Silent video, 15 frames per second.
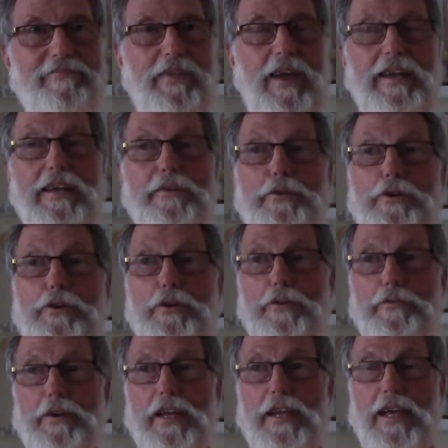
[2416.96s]
I never heard
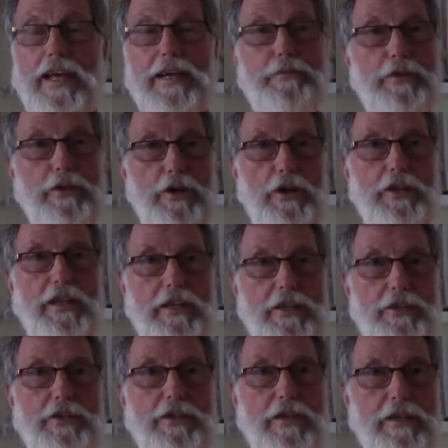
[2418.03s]
of any animal that got
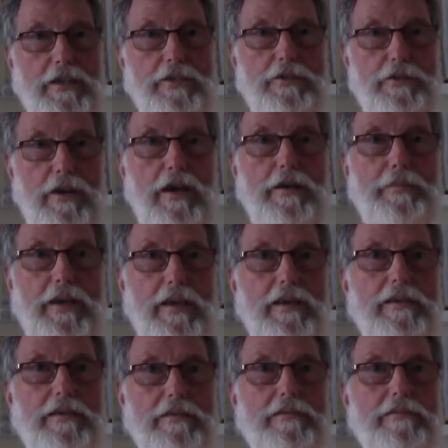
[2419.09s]
injured in a tsunami.
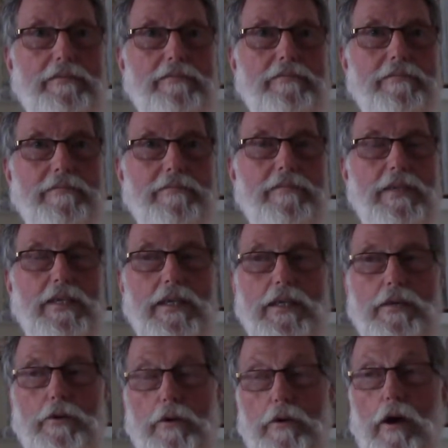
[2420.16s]

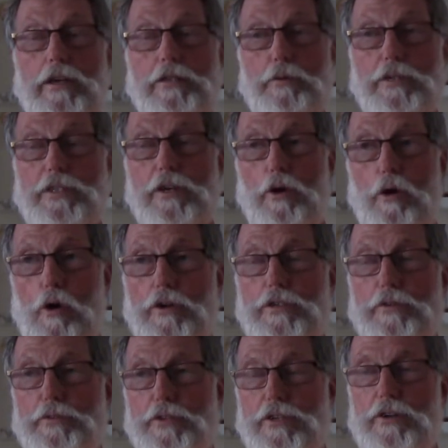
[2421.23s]
We asked what's the cause
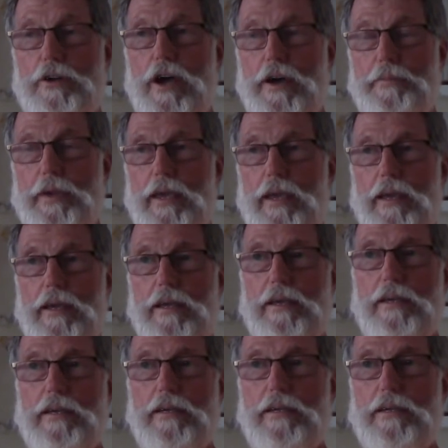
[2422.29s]
of the tsunami.
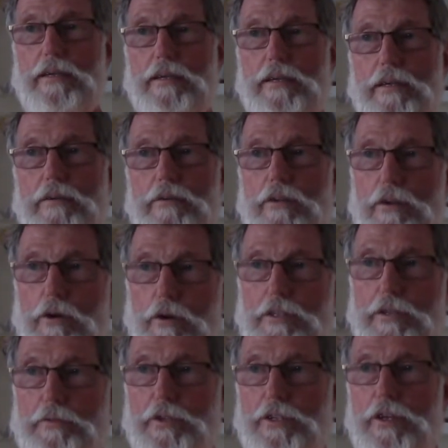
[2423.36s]
Well, the cause
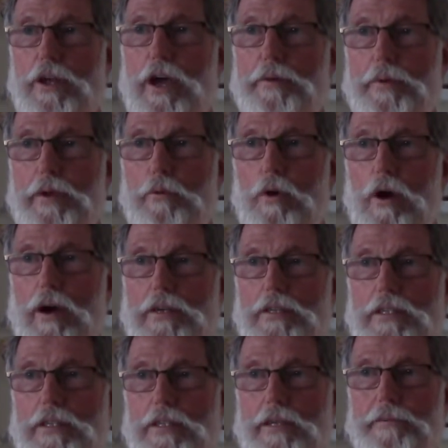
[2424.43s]
of the tsunami
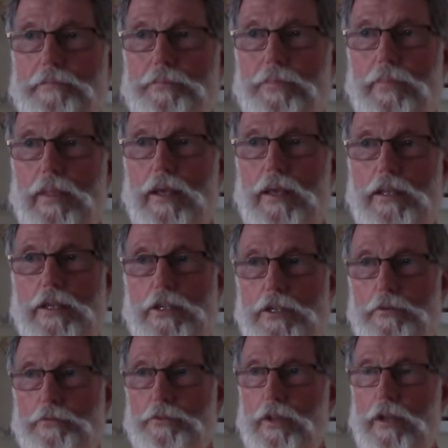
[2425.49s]
was the
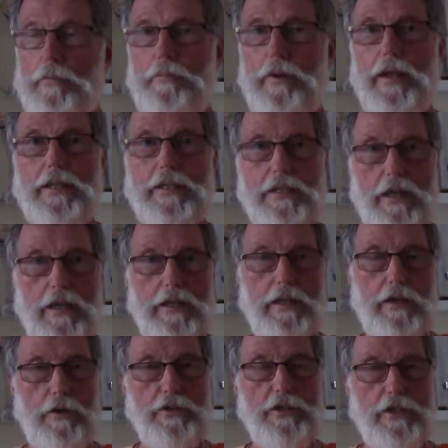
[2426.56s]
shifting plates under
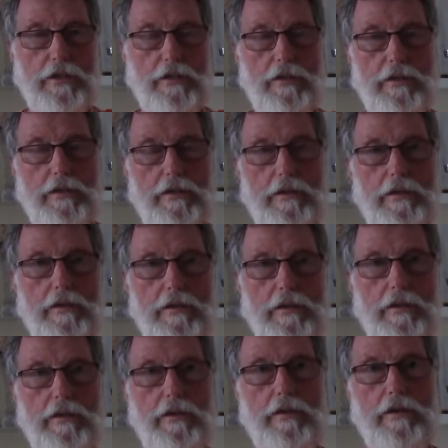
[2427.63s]
the ocean
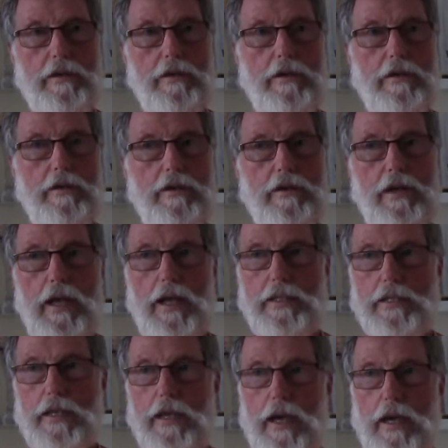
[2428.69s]

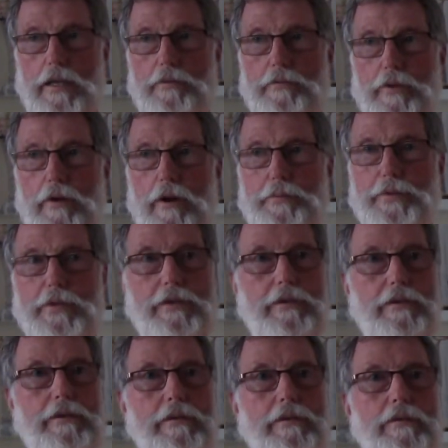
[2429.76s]
creates a kind of eruption,
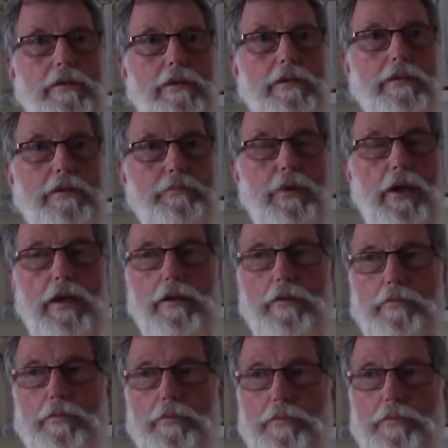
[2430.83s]
some kind of